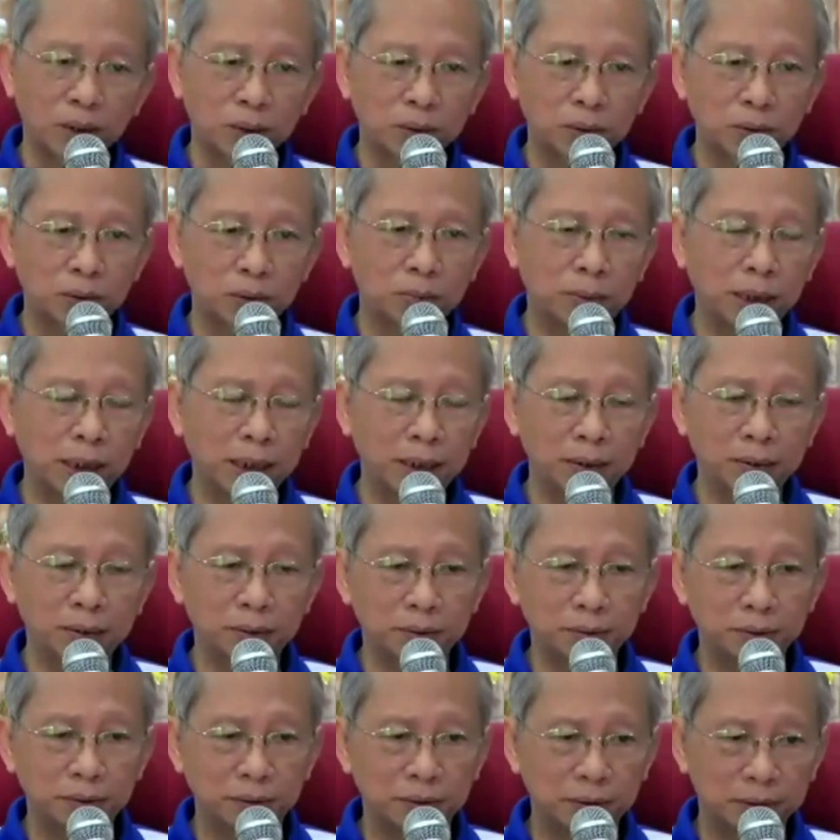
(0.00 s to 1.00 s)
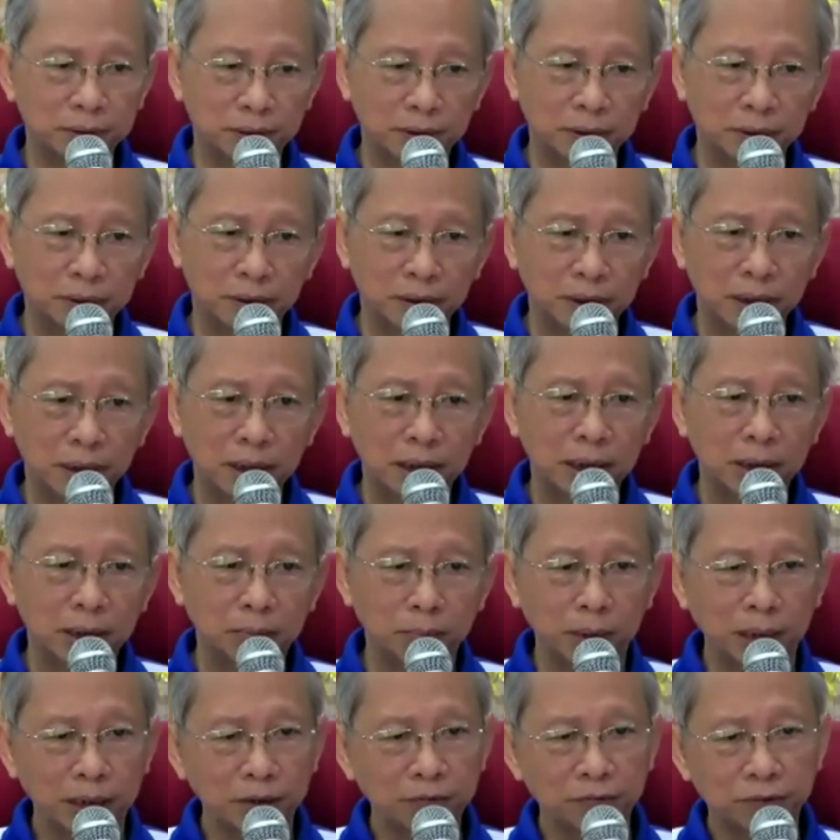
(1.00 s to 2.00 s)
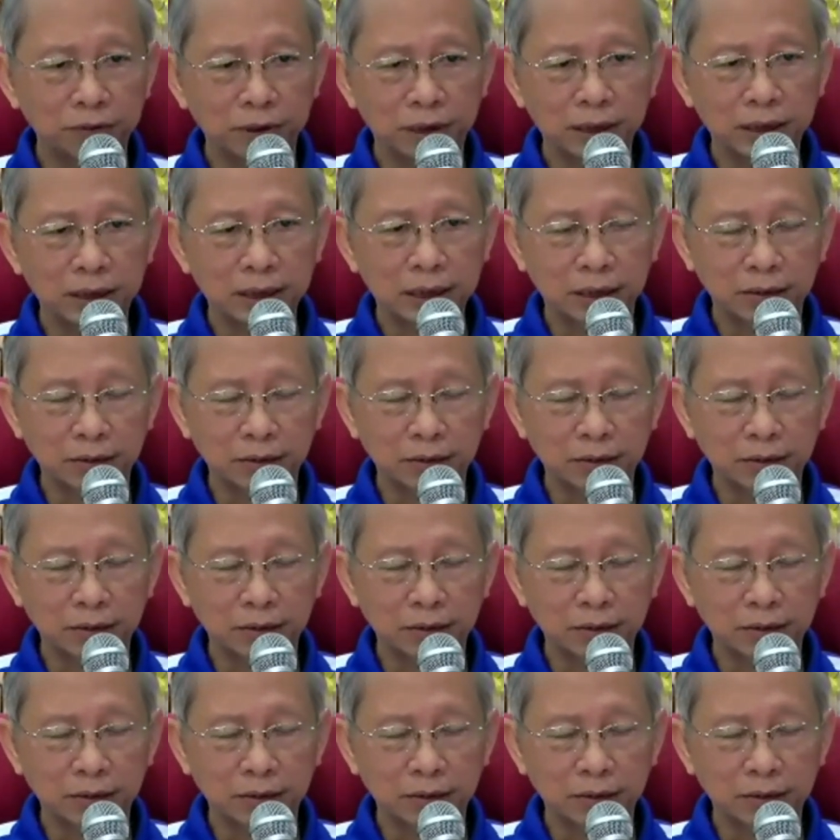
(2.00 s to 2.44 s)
through my own mindfulness